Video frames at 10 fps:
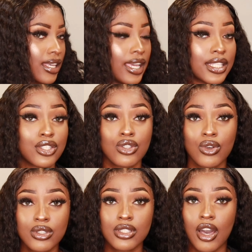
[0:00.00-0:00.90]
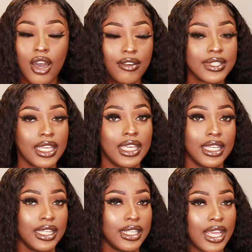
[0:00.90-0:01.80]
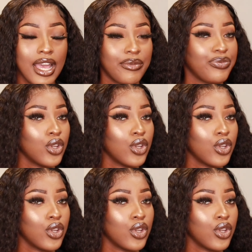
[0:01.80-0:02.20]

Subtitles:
it's so soft, and yeah,